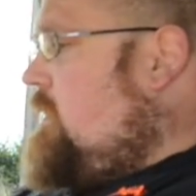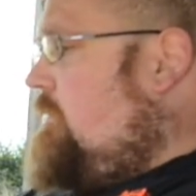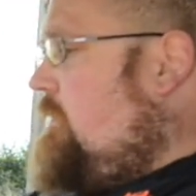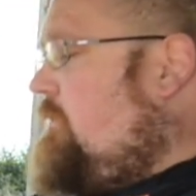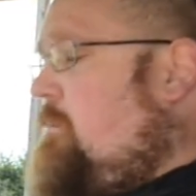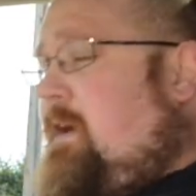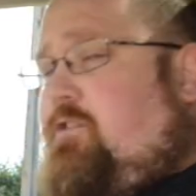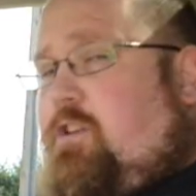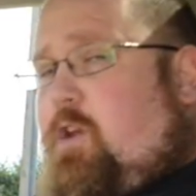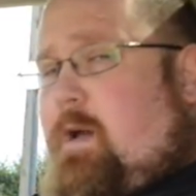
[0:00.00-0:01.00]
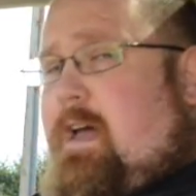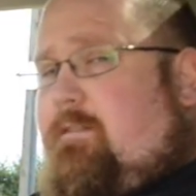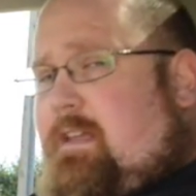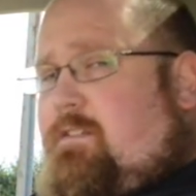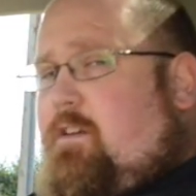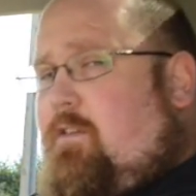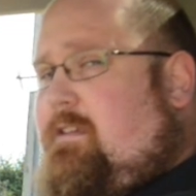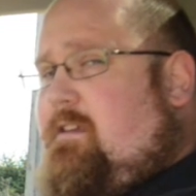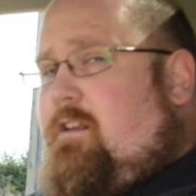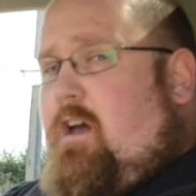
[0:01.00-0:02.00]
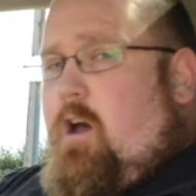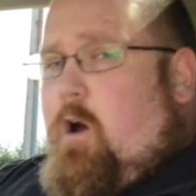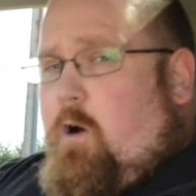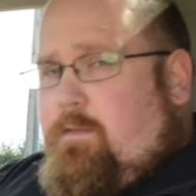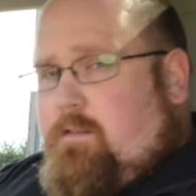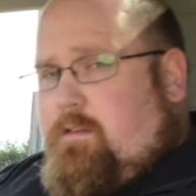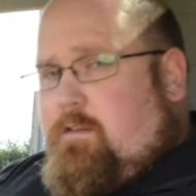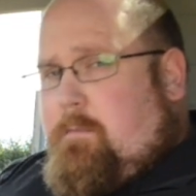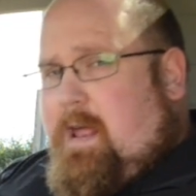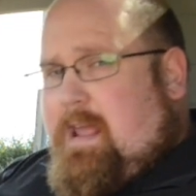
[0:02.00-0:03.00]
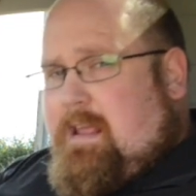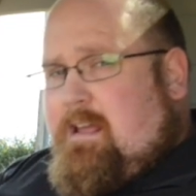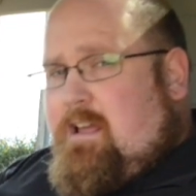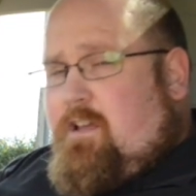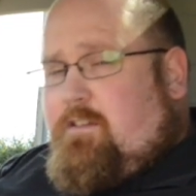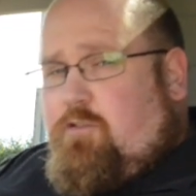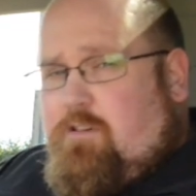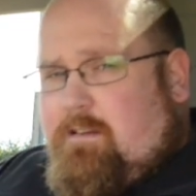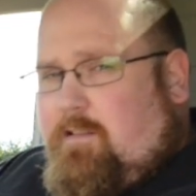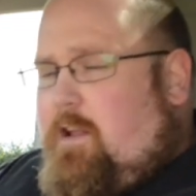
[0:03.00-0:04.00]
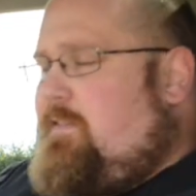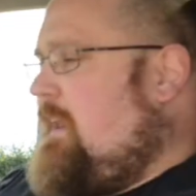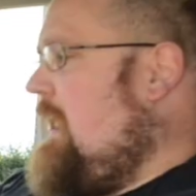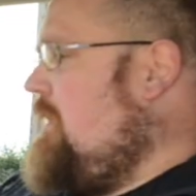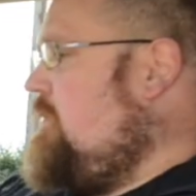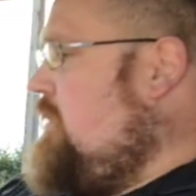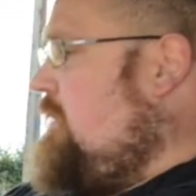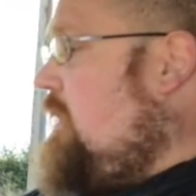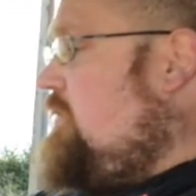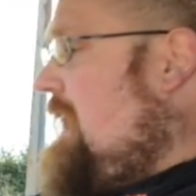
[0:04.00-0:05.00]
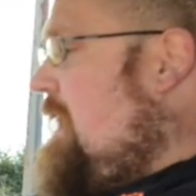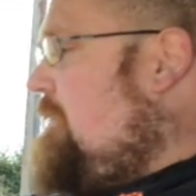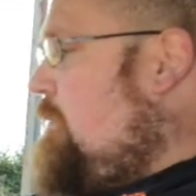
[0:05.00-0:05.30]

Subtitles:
of information you have integrated on the display. So just like the Leon, you can actually have it